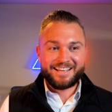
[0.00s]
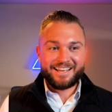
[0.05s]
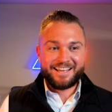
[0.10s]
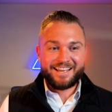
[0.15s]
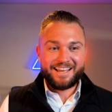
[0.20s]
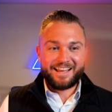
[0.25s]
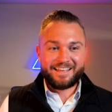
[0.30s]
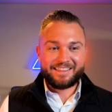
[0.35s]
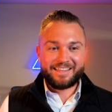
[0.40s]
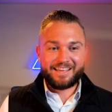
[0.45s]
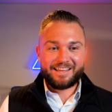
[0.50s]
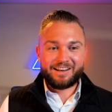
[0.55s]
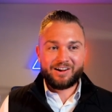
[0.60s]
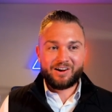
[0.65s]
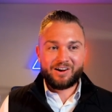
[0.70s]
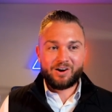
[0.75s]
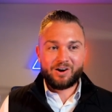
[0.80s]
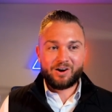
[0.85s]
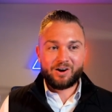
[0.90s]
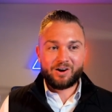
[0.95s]
And then
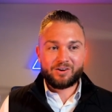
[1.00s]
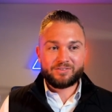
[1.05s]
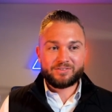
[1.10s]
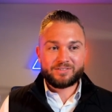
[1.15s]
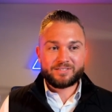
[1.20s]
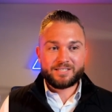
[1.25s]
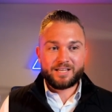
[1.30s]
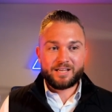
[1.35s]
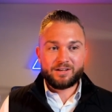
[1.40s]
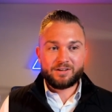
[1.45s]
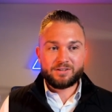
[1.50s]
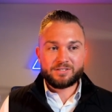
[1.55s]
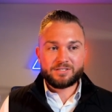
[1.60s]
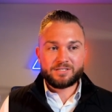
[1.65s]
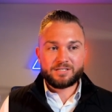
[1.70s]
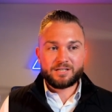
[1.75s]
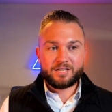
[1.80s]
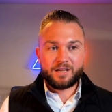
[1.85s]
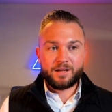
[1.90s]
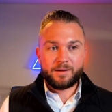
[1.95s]
our
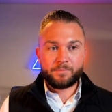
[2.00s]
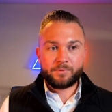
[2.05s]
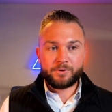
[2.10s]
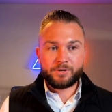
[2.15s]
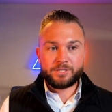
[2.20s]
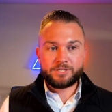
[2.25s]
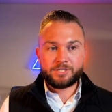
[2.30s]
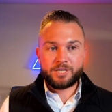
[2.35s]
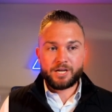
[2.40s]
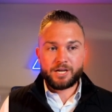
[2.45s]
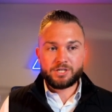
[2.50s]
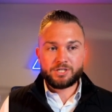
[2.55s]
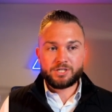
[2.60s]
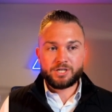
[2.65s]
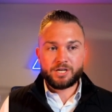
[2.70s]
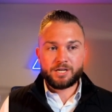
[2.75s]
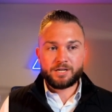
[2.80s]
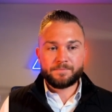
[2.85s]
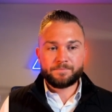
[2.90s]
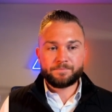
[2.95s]
sales
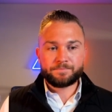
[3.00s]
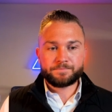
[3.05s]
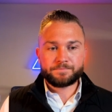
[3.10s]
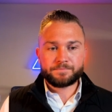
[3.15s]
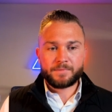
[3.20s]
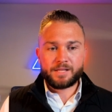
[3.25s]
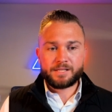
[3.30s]
appreciation